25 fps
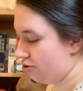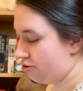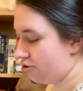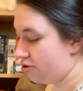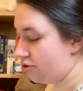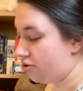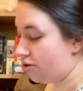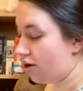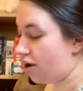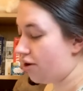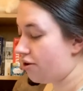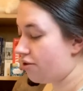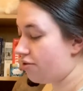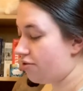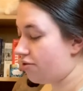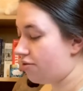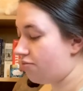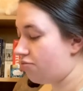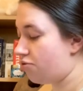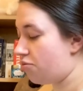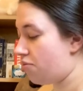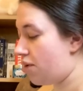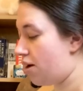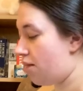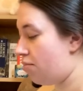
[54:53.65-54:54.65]
So none of
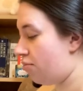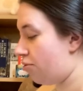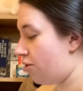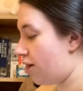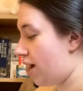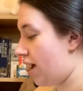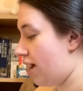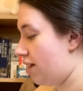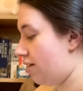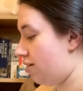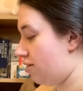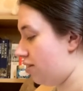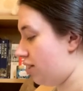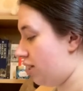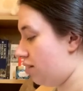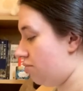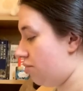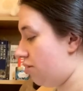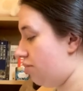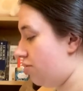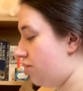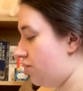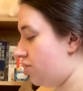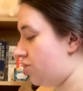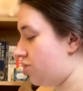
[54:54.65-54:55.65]
them remember anything
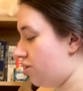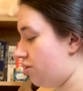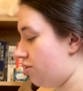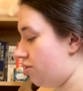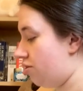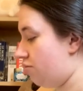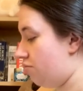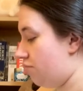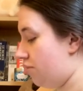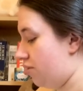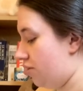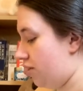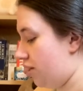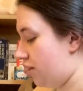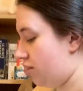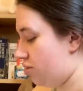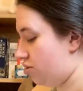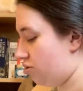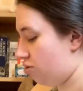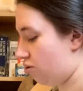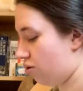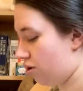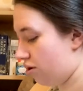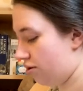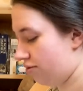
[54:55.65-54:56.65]
about each other, but they
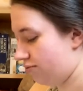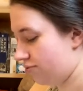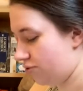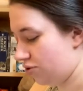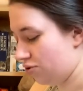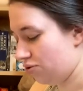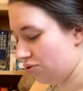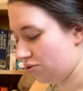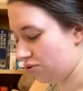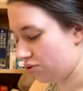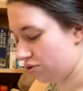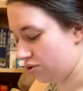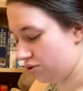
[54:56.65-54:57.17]
sort of do.